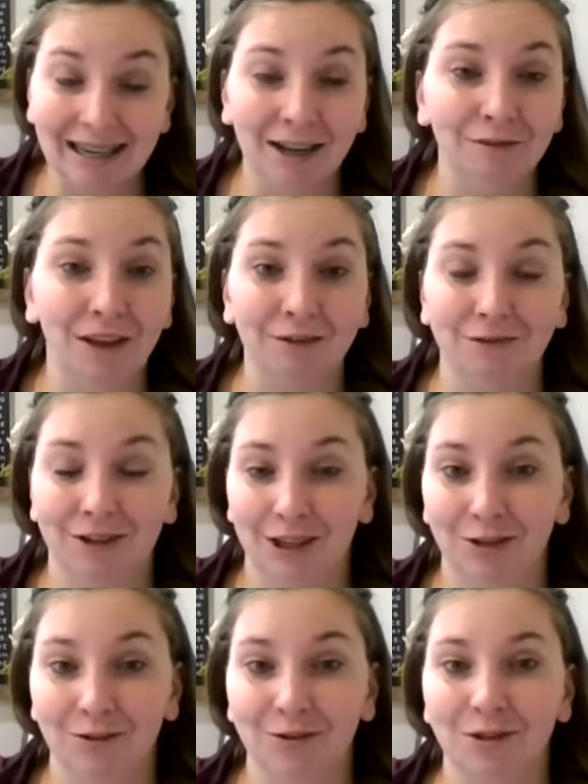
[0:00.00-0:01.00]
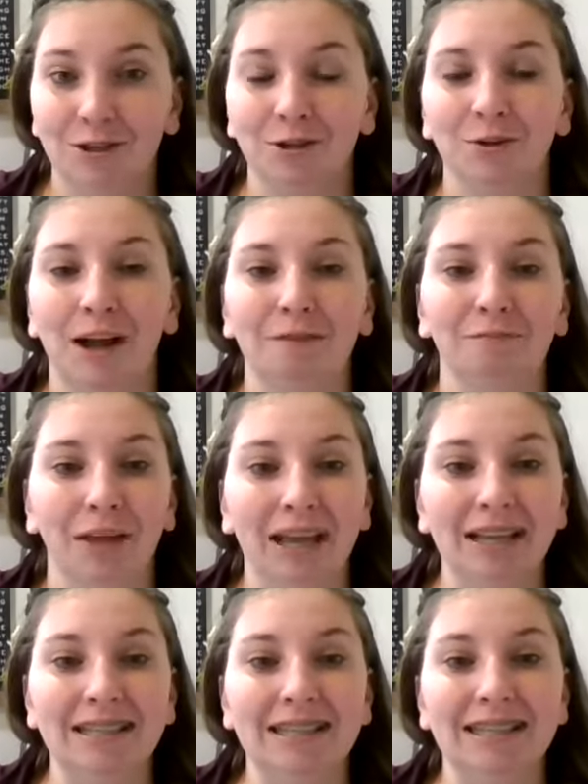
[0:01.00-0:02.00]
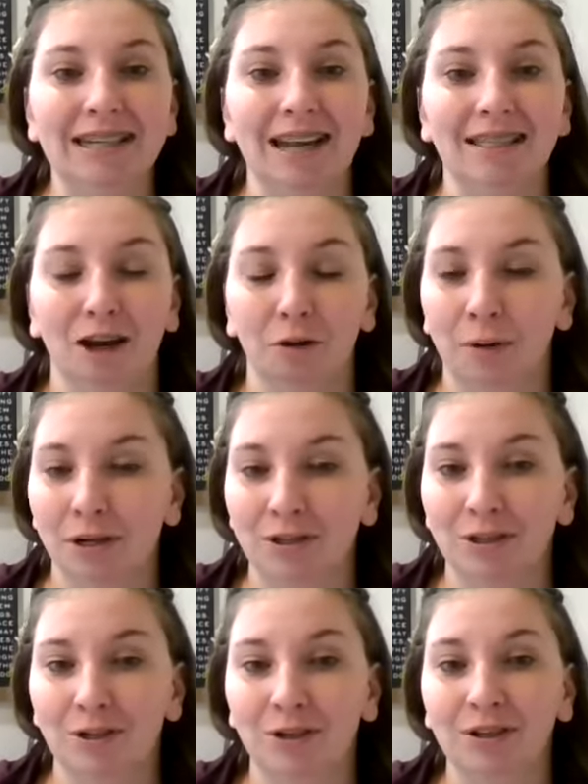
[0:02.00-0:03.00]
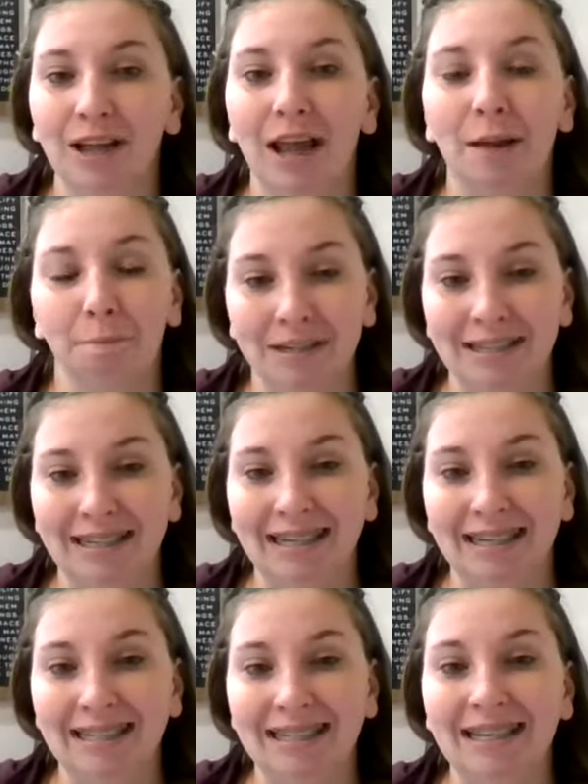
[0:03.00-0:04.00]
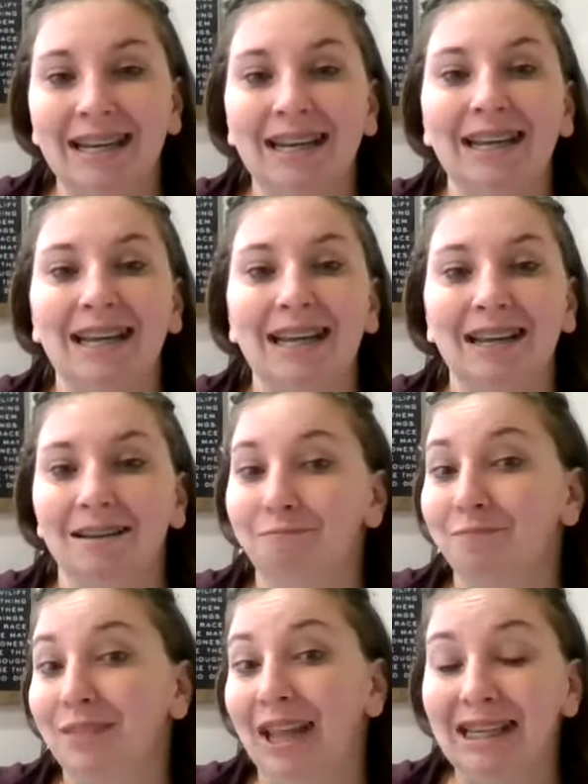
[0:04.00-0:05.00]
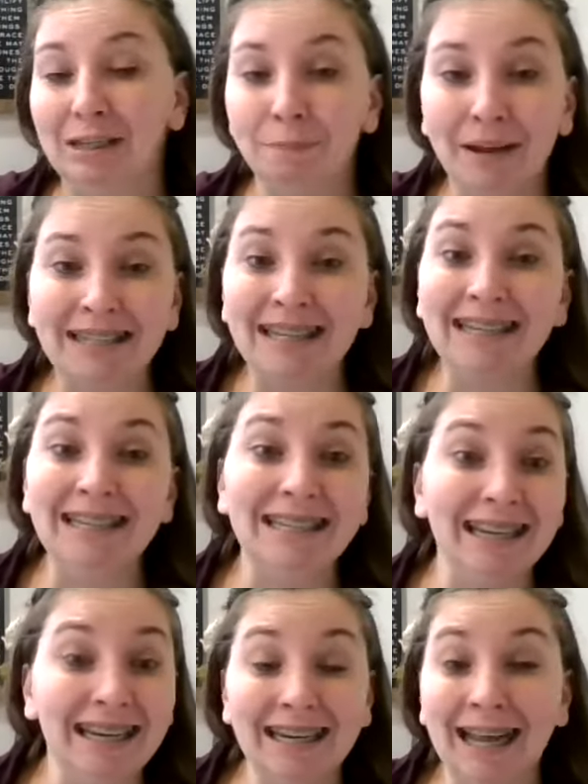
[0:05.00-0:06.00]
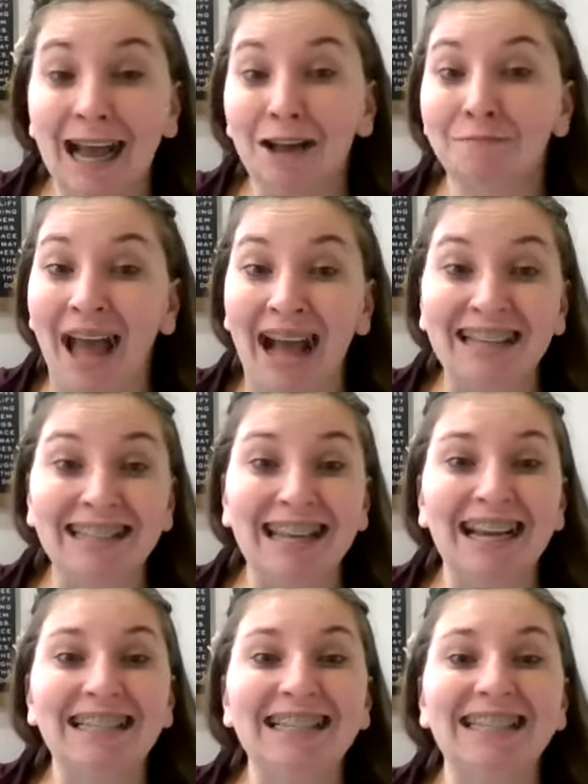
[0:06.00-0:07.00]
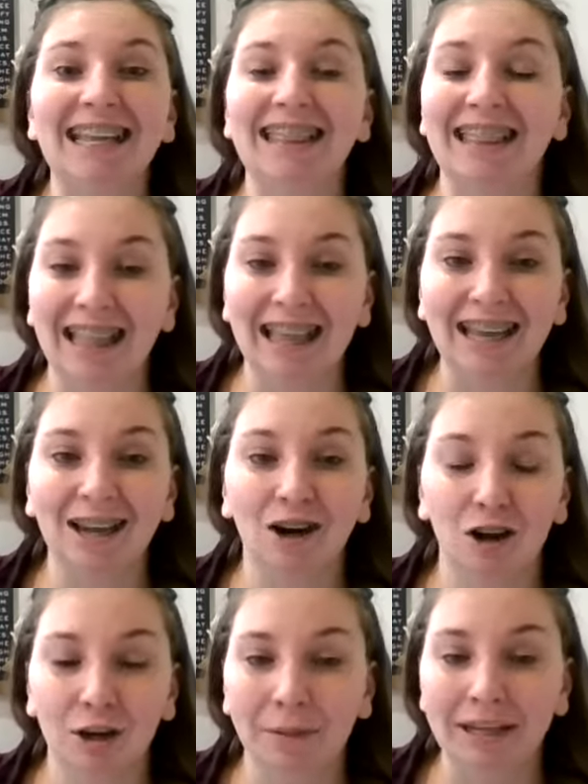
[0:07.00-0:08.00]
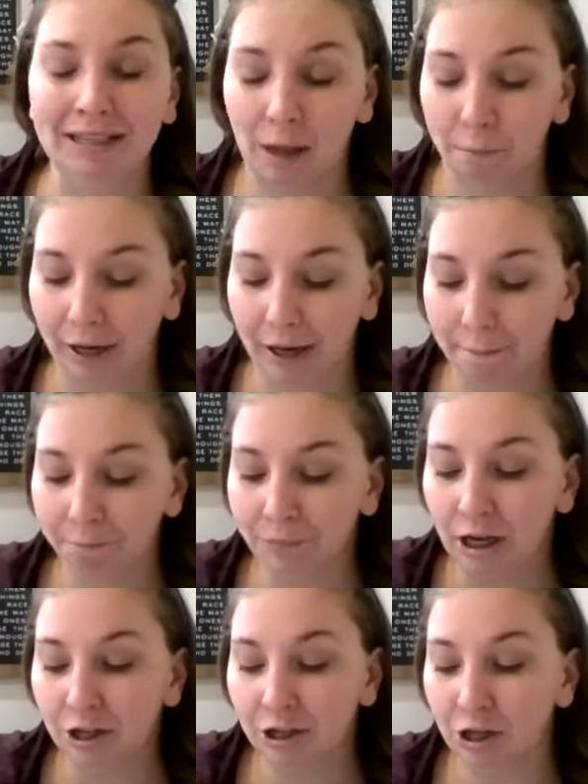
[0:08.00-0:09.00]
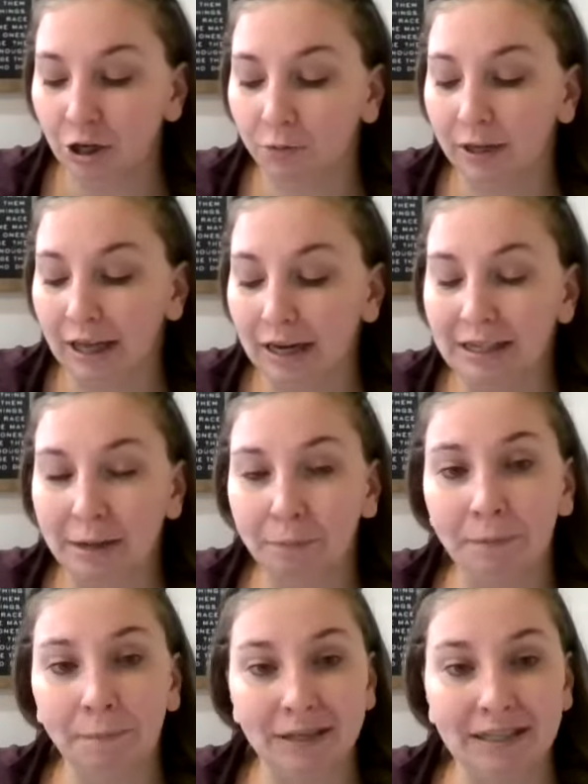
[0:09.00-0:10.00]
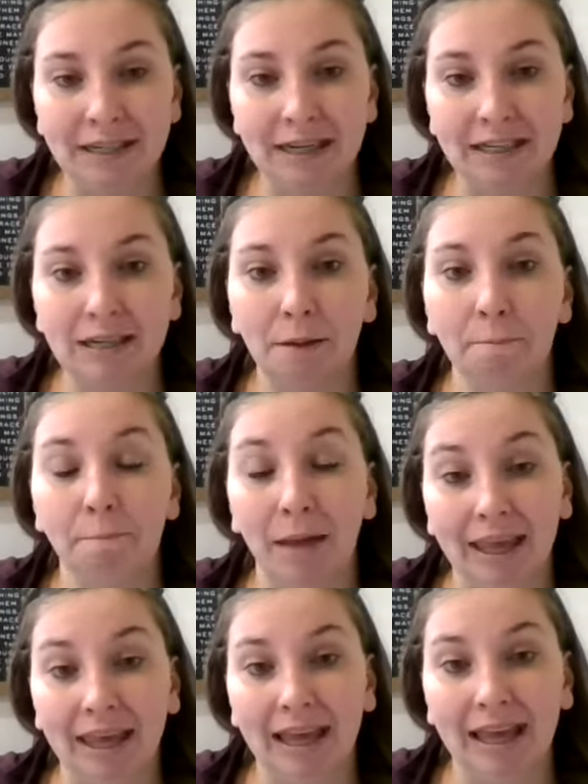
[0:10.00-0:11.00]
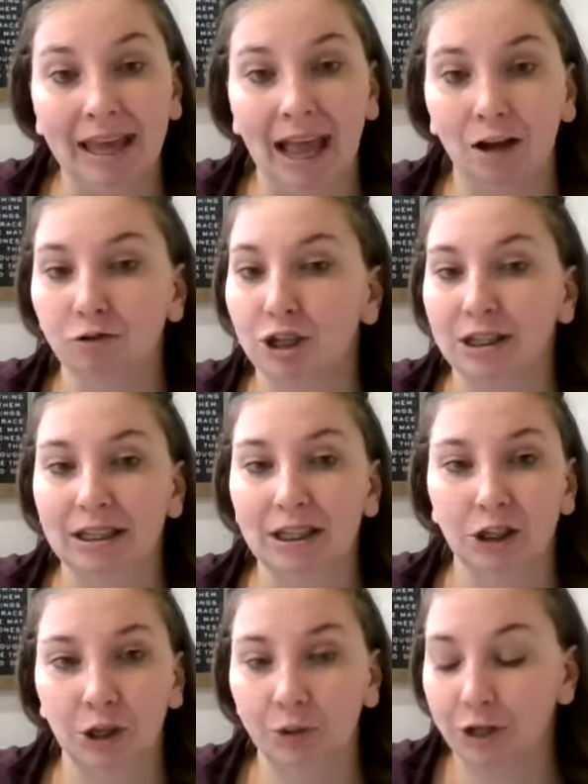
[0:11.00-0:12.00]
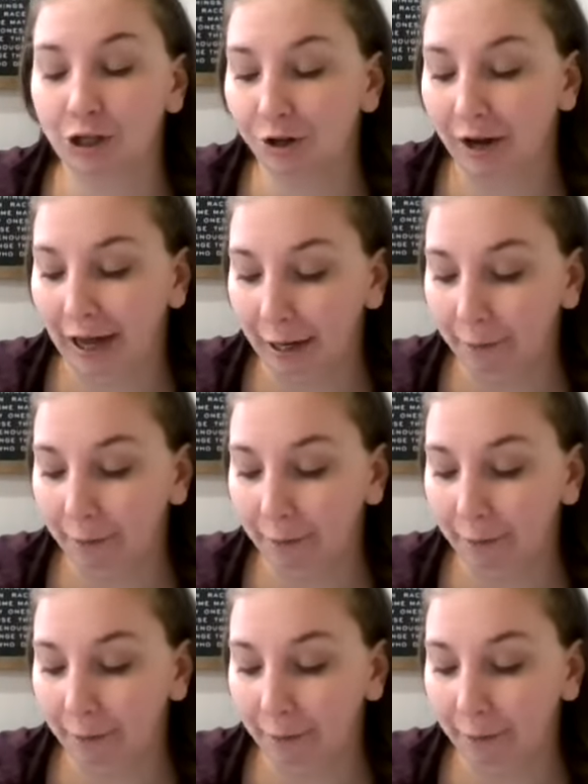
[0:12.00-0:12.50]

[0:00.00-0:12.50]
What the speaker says: favor those who have mixed their personal and business expenses, income, assets. They like it all to be separate. So get a separate business banking account just as soon as you can.